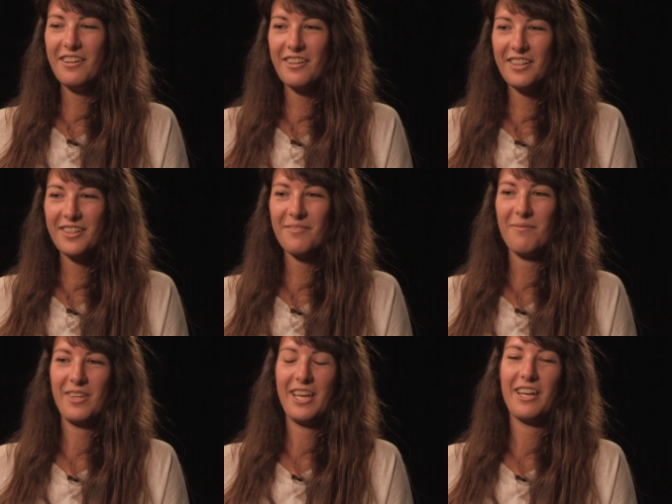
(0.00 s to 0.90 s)
They are.
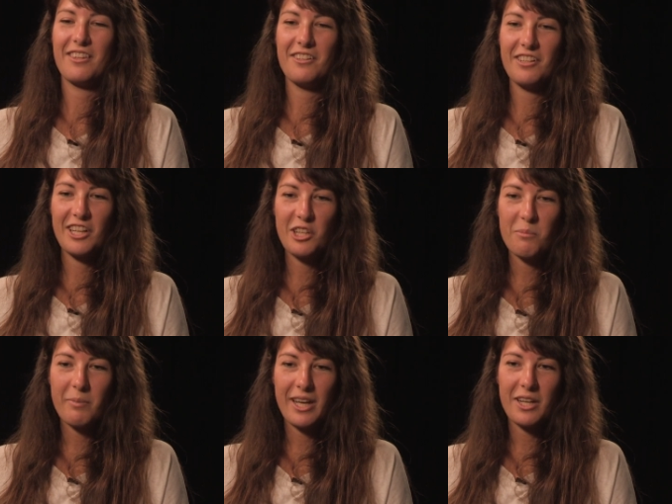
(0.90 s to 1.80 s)
Yeah, they're glad
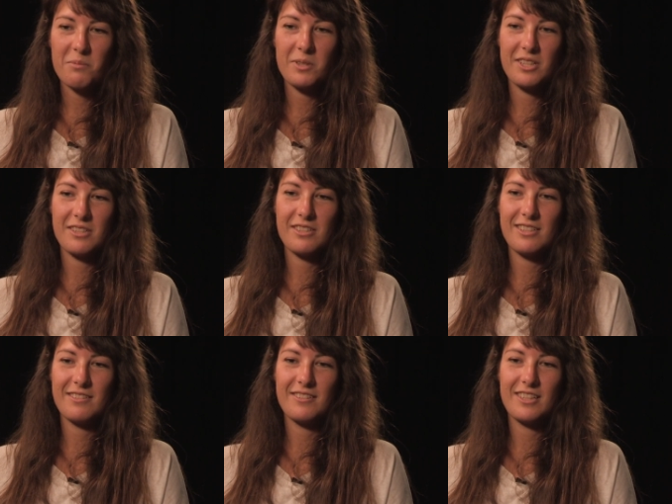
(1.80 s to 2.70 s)
I'm back
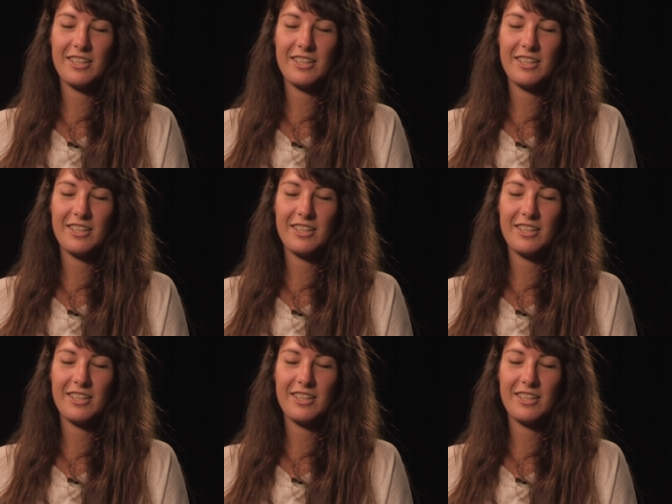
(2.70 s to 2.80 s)
because